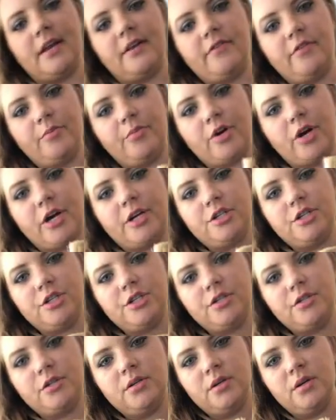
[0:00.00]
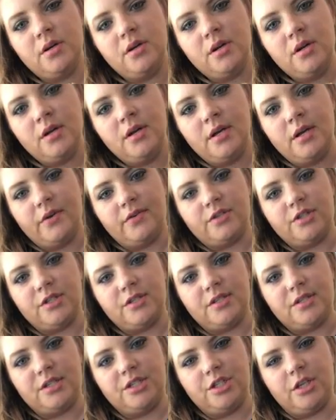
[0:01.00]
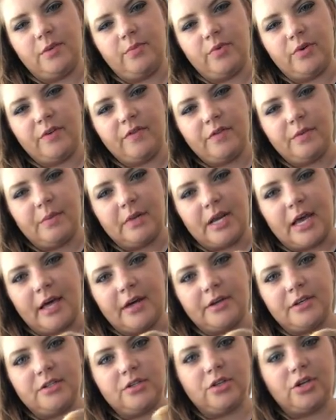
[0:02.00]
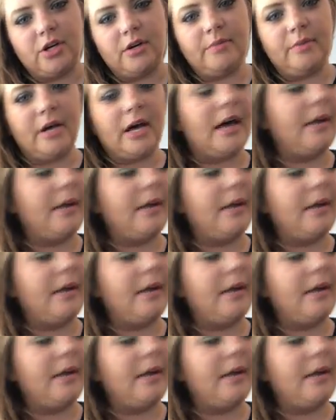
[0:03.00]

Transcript: of a brush. It was just a cheap one from the dollar store, but I